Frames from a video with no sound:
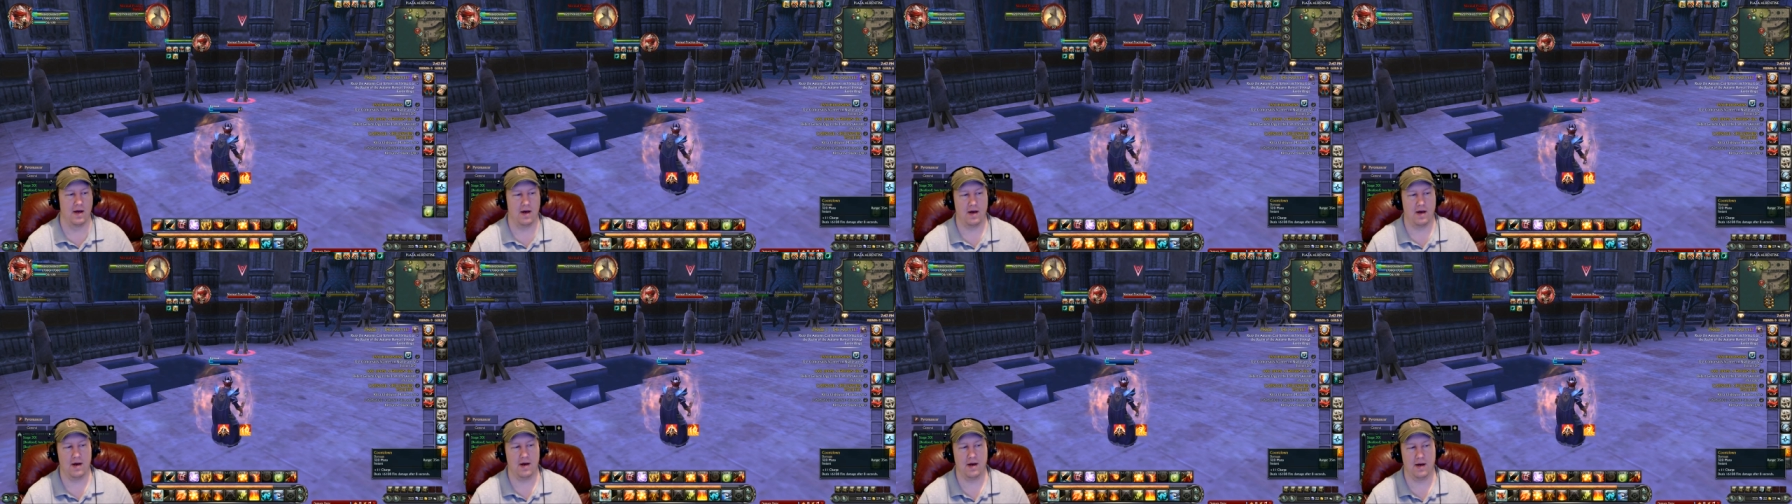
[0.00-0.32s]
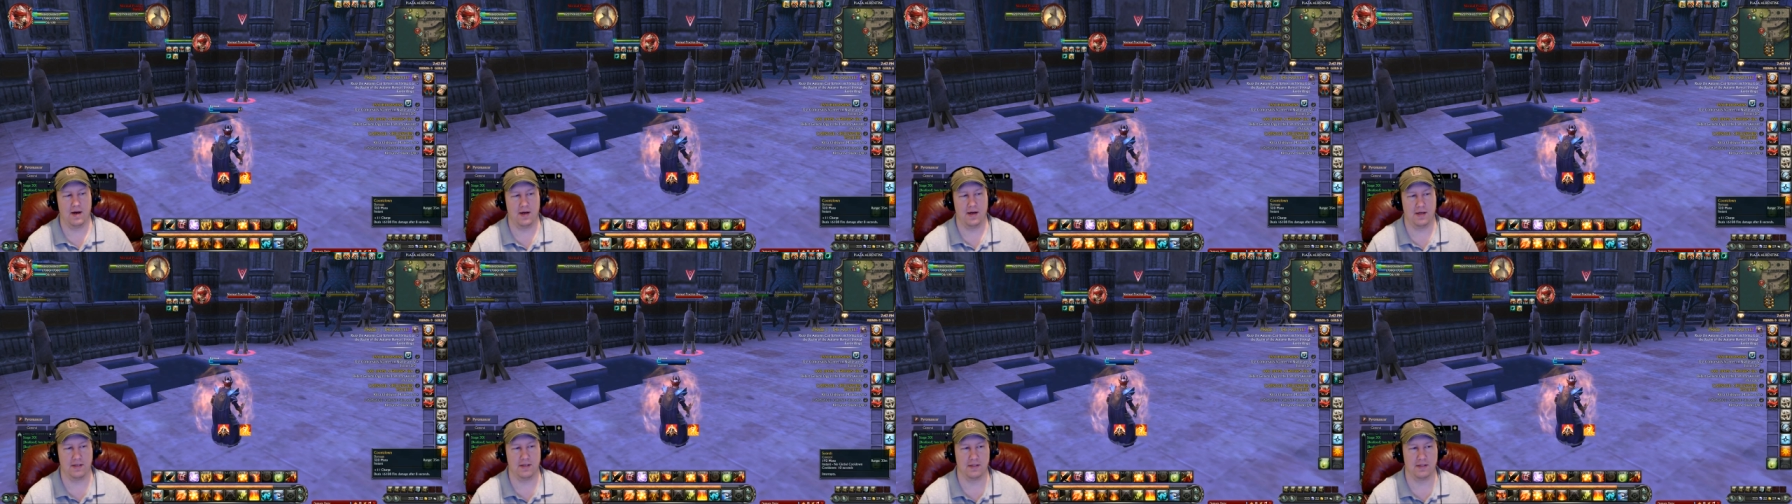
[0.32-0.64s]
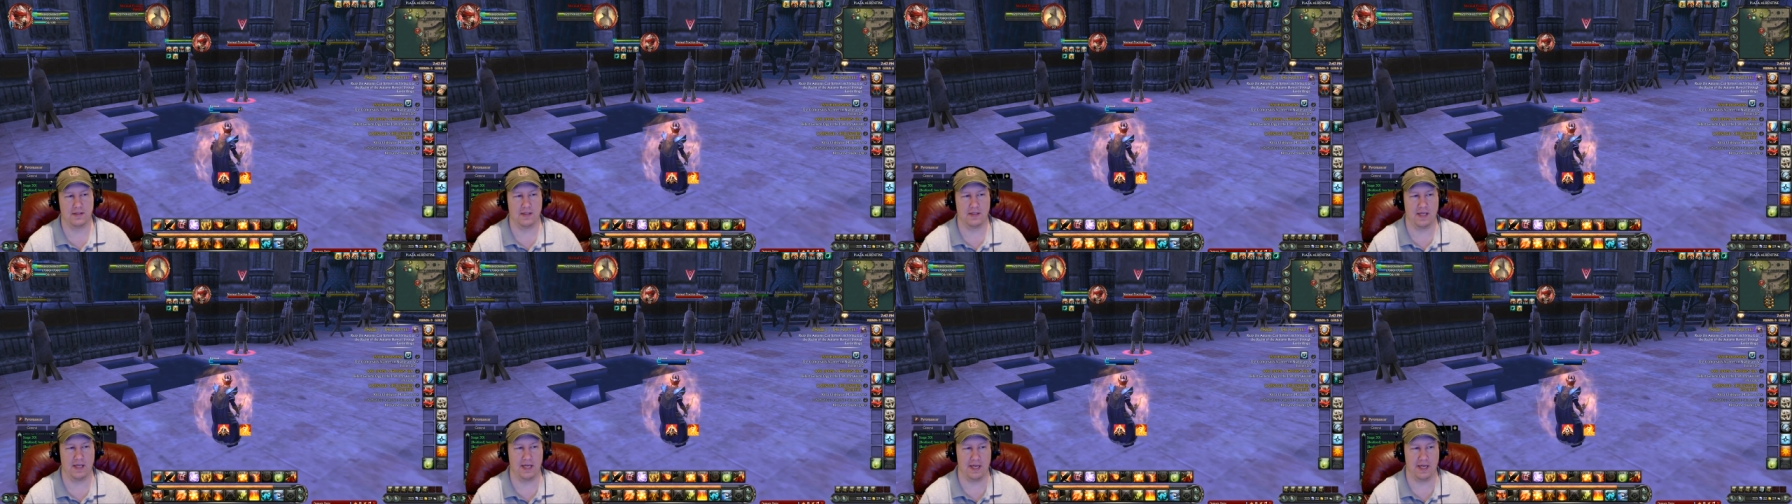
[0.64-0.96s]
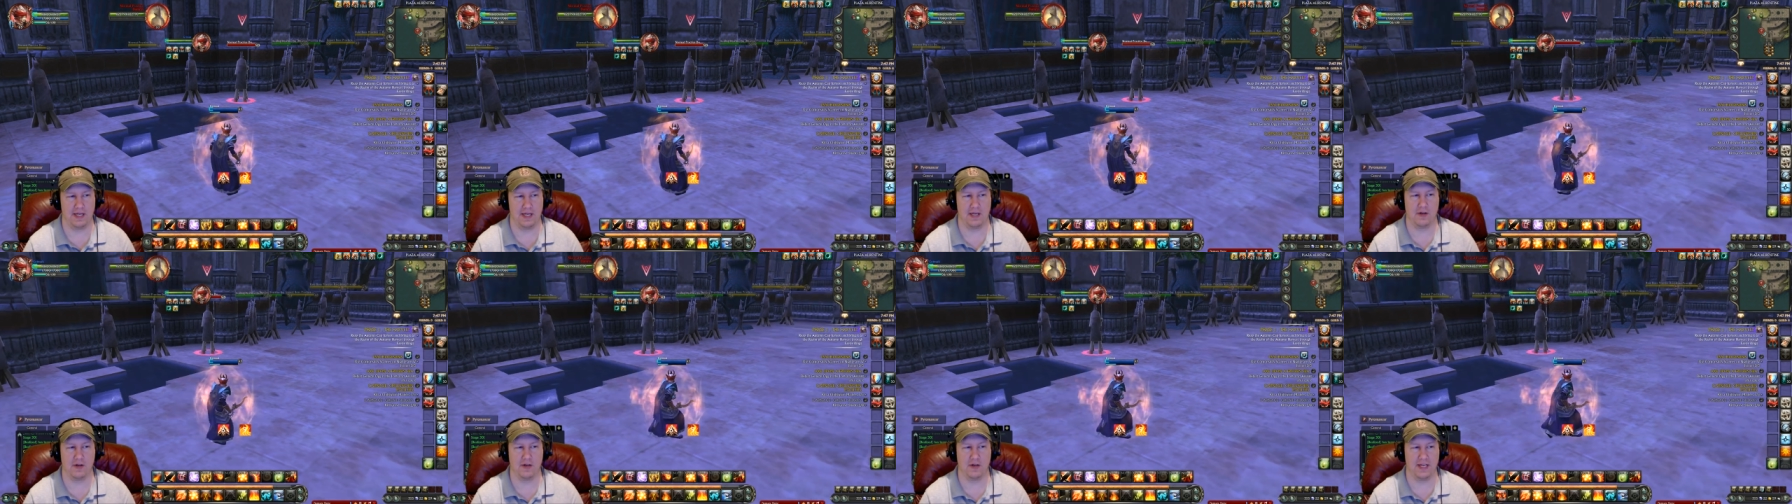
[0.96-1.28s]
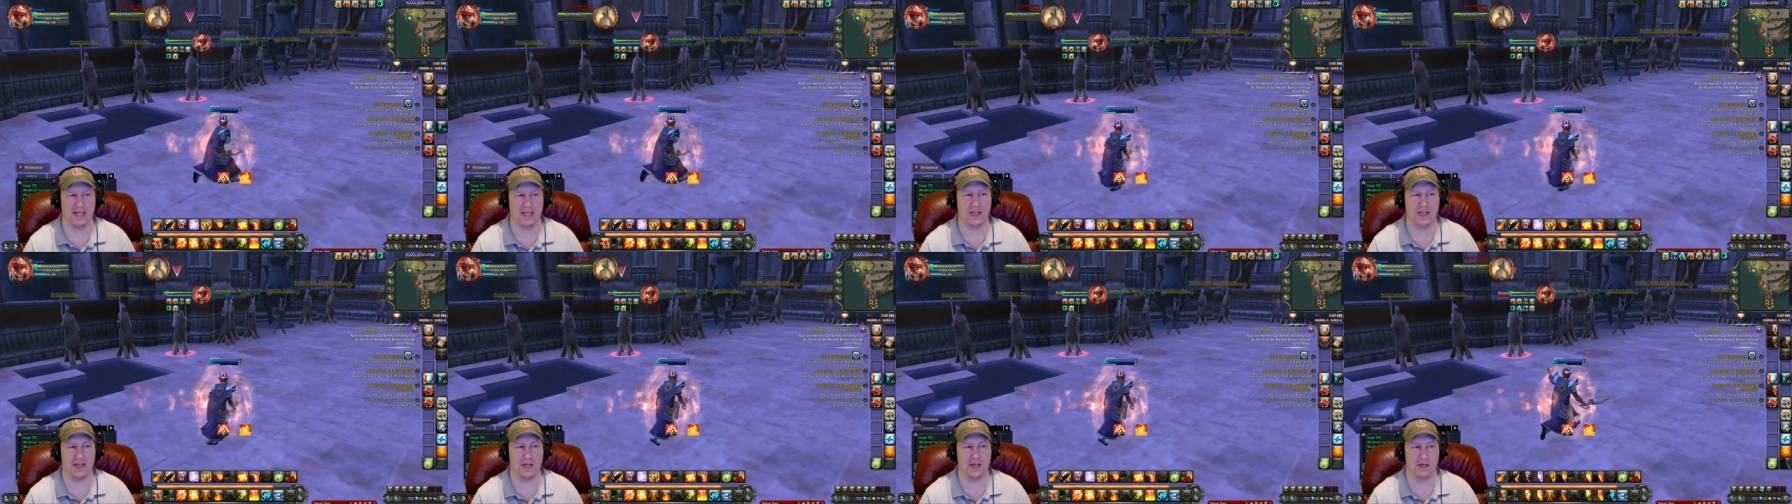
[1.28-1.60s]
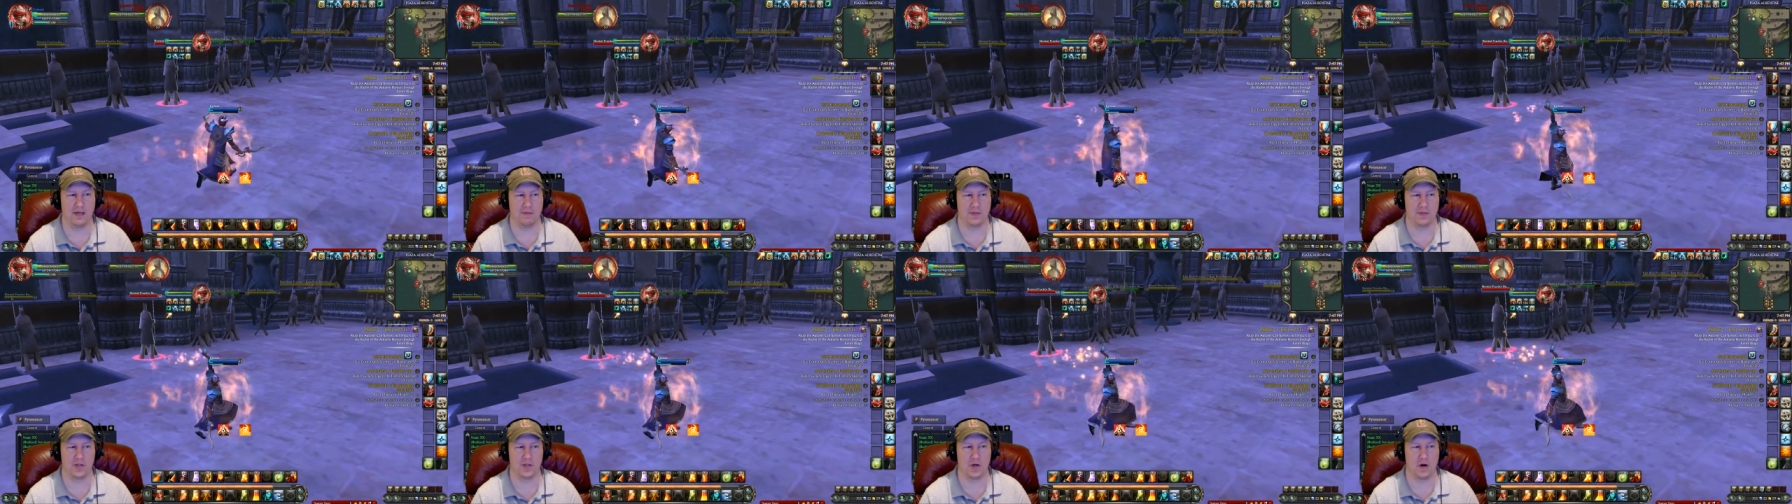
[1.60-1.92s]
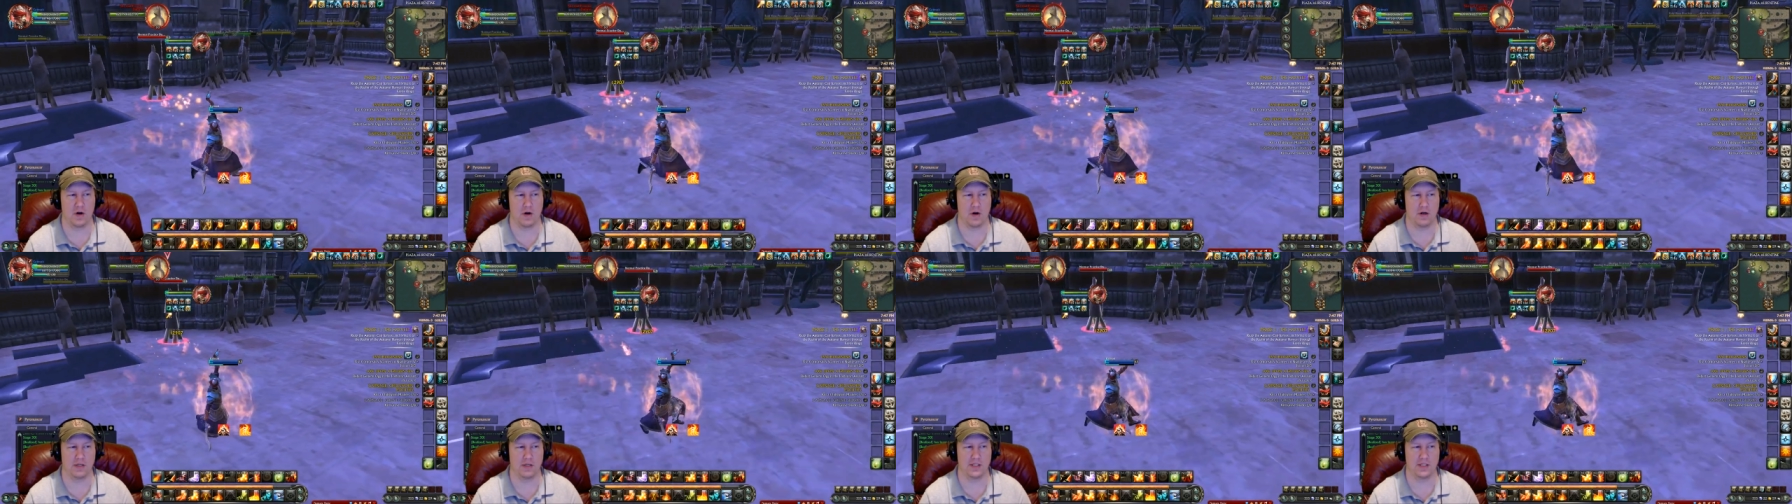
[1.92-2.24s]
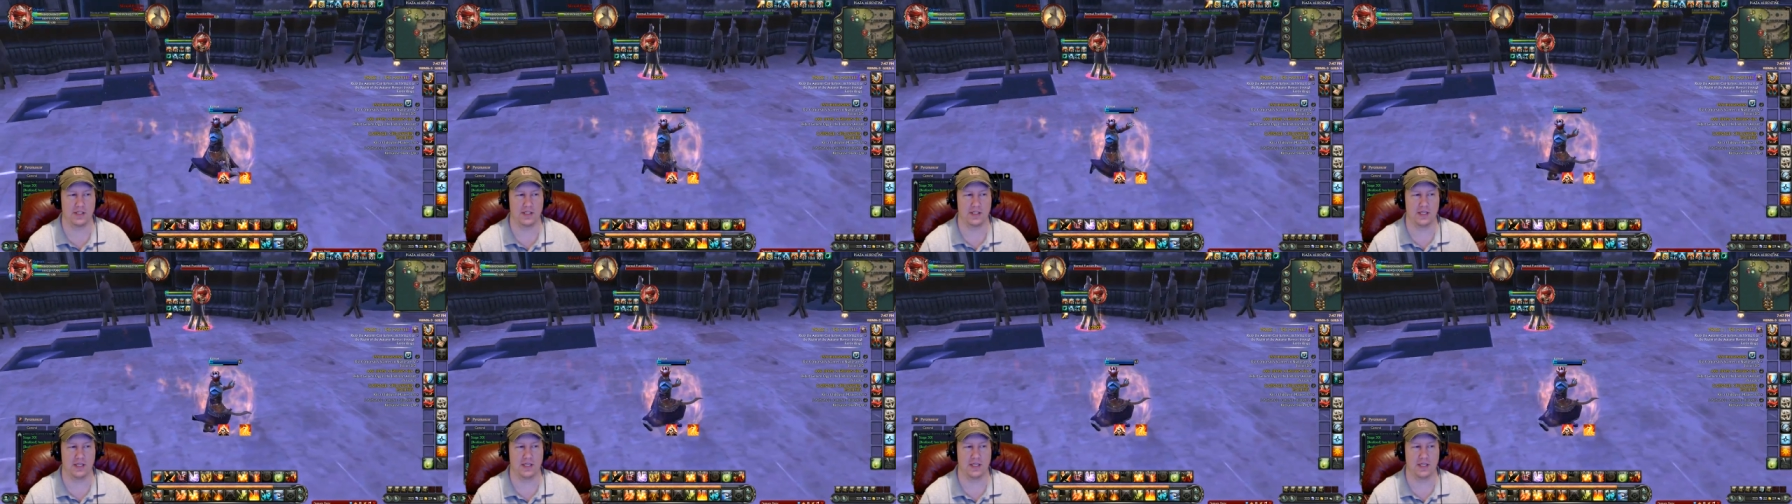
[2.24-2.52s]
and it'll eat up charge the